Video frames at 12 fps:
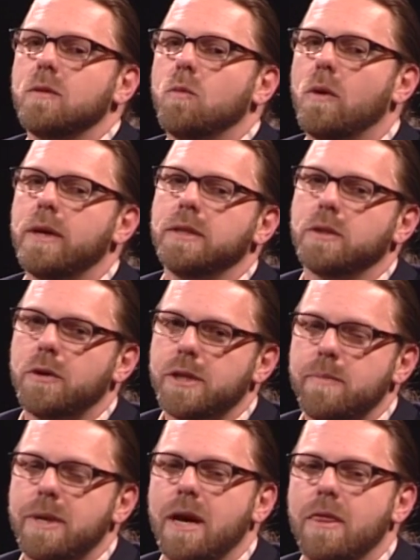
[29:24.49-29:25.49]
One is going
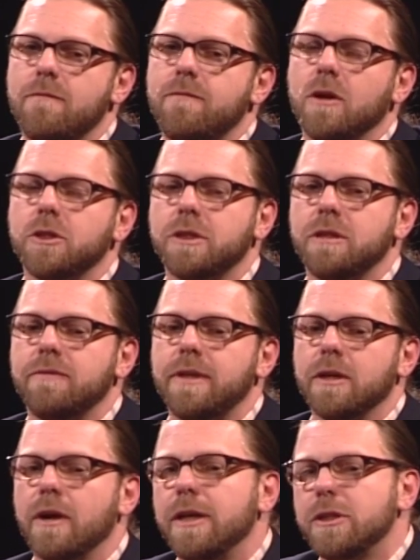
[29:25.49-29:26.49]
to be on the function of
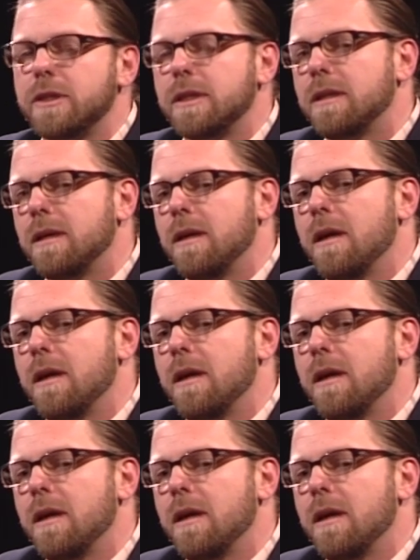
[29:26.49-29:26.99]
integration.